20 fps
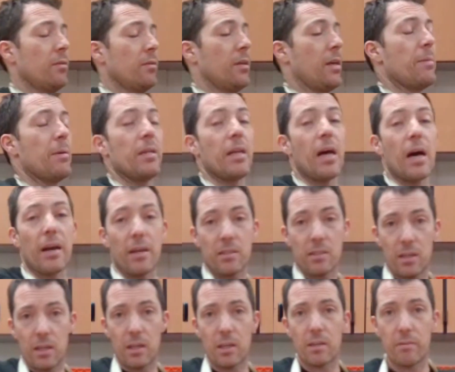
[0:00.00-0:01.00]
I mean, not as
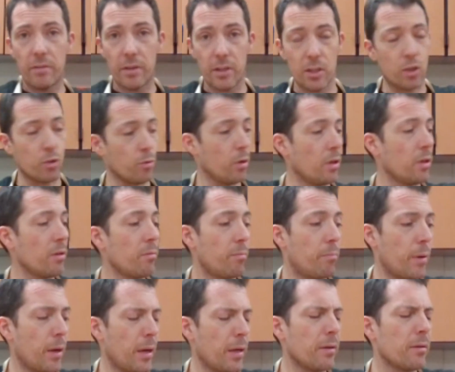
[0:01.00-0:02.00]
an individual,
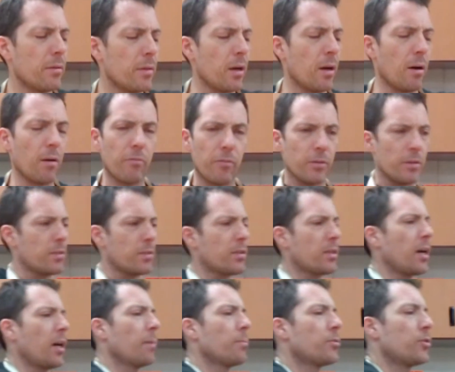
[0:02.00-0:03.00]
but, you know, for the
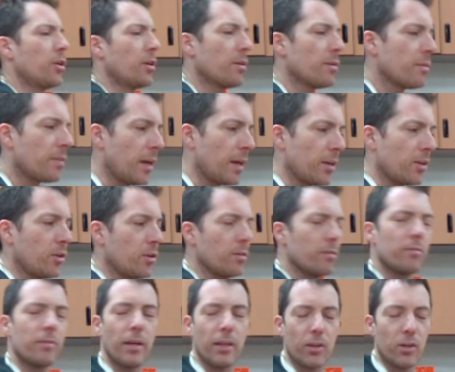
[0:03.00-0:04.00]
sculpture. Thank
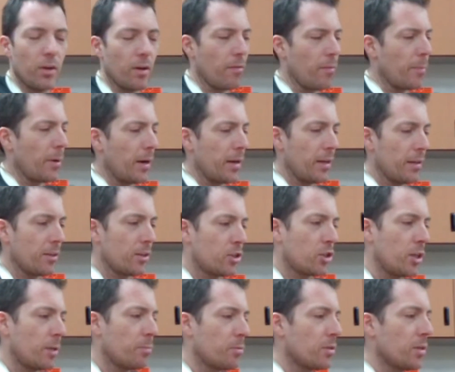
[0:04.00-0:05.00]
you. Thank you, everybody in the
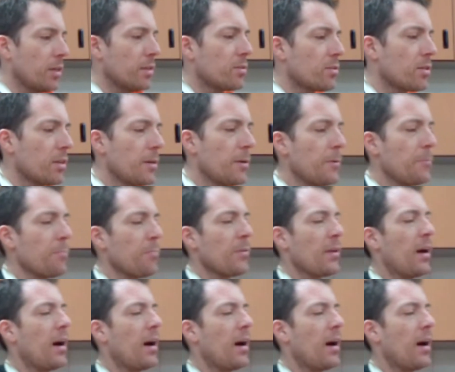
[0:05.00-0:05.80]
cheap seats.